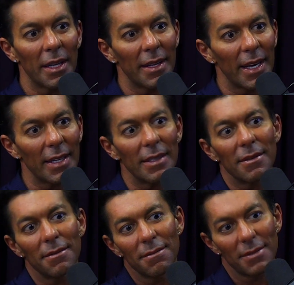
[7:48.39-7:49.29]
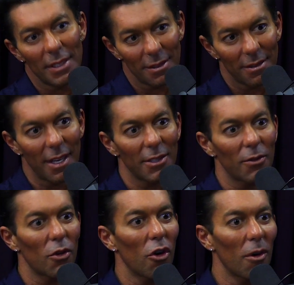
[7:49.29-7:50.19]
And then the
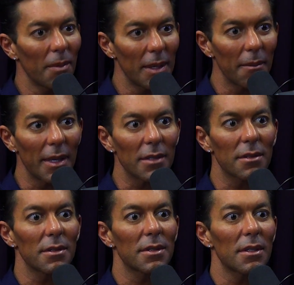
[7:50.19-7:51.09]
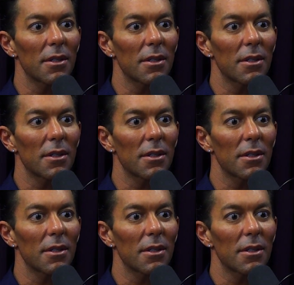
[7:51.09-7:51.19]
detective called me and basically said,